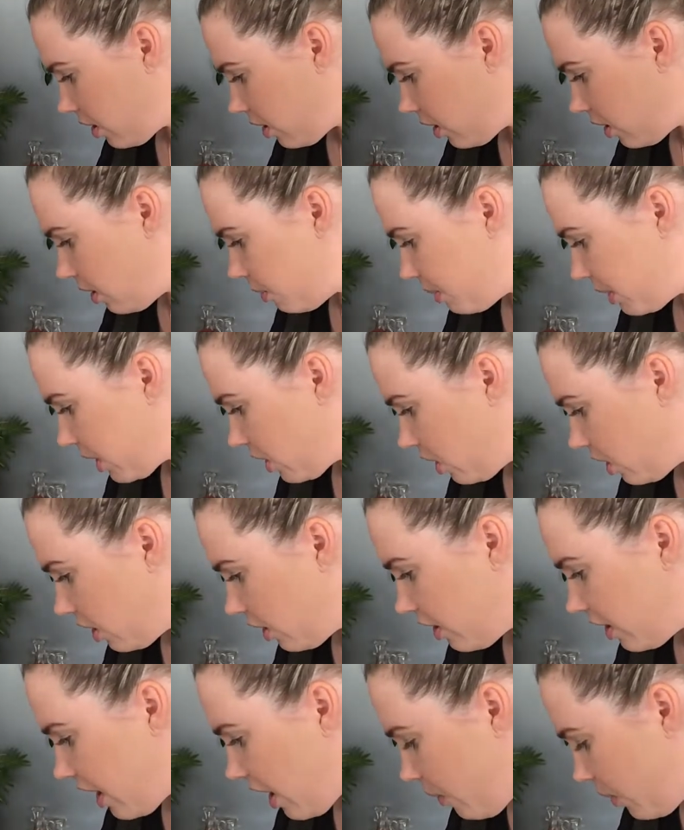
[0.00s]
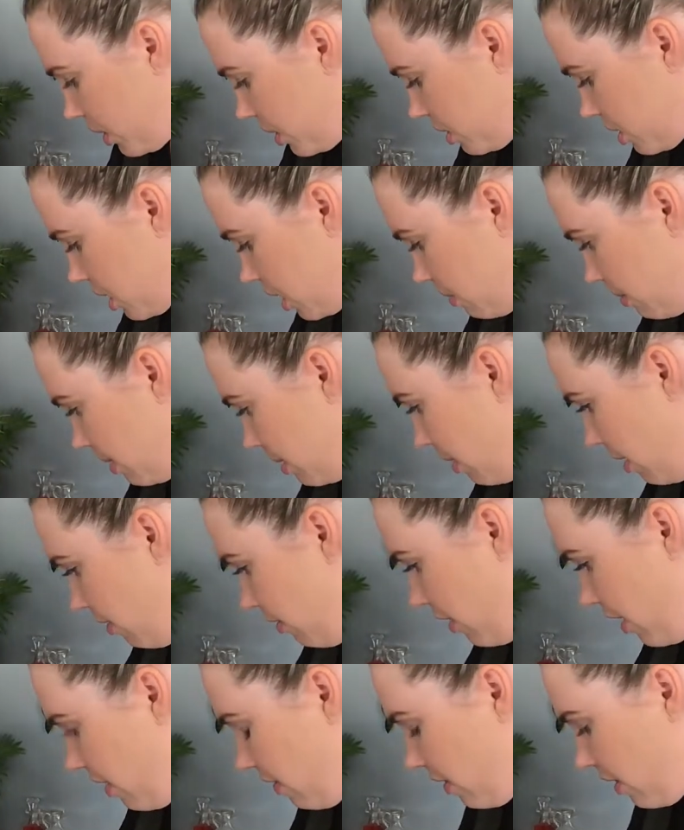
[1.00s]
Oh my God, that one's going to be my
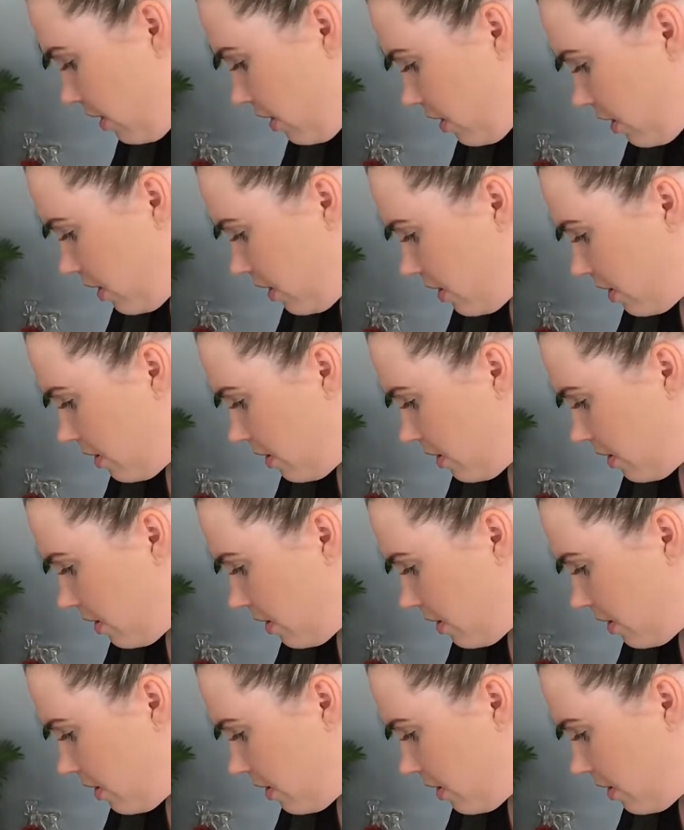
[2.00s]
favorite.